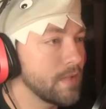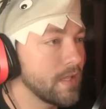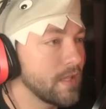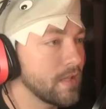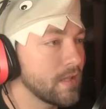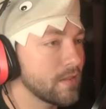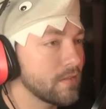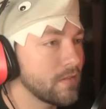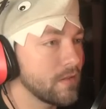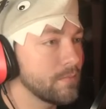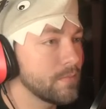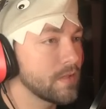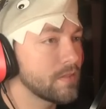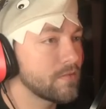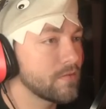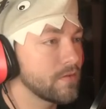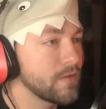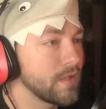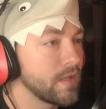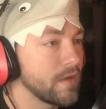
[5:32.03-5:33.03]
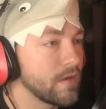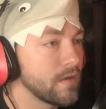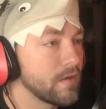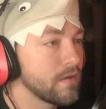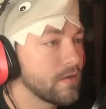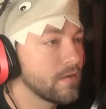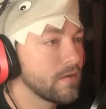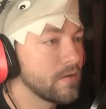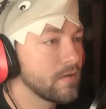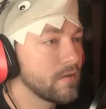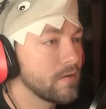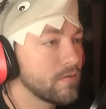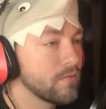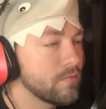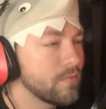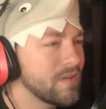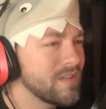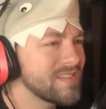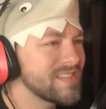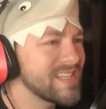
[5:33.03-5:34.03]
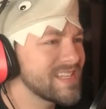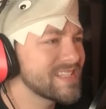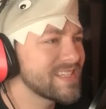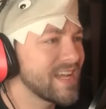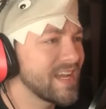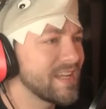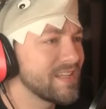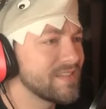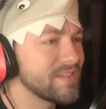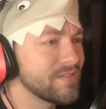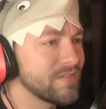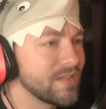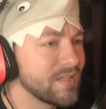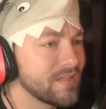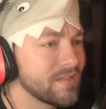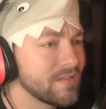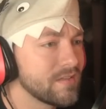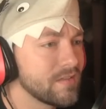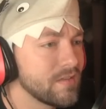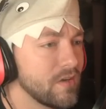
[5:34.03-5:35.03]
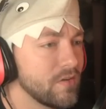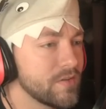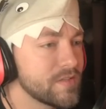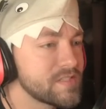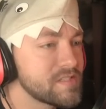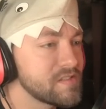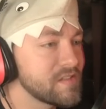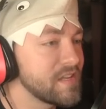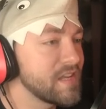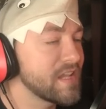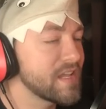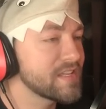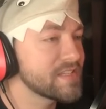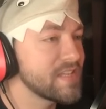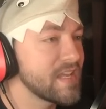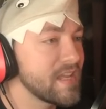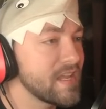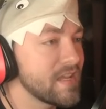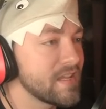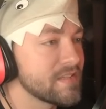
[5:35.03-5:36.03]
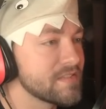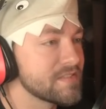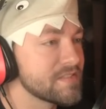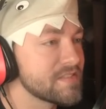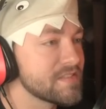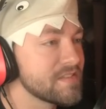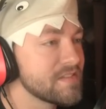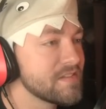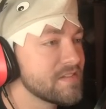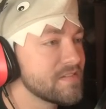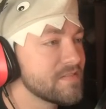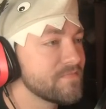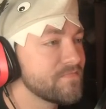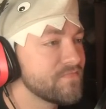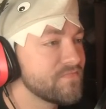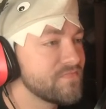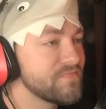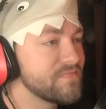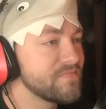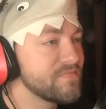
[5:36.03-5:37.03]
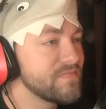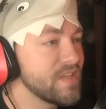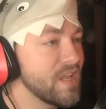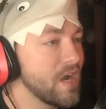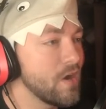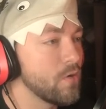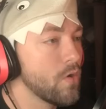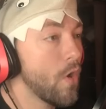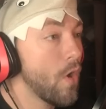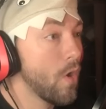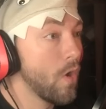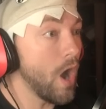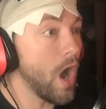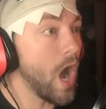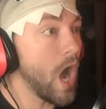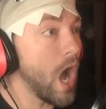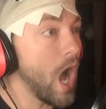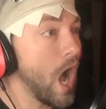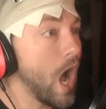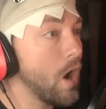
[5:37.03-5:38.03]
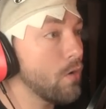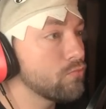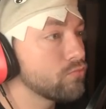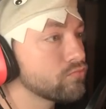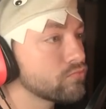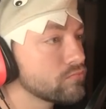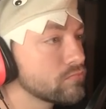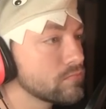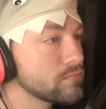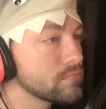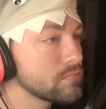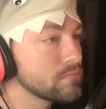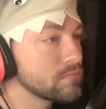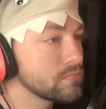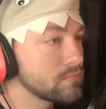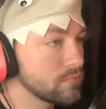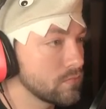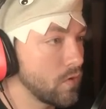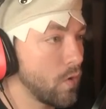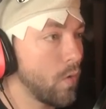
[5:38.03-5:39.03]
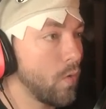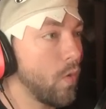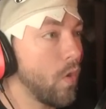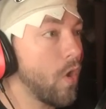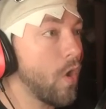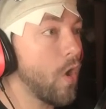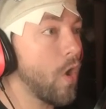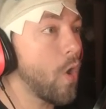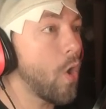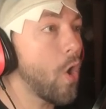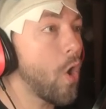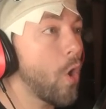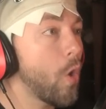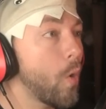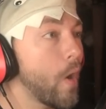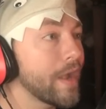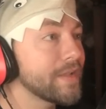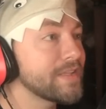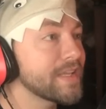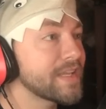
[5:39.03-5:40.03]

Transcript: me through here. What is this guy doing? Oh, he's cleaning his hands. No. Whoa! Oh, I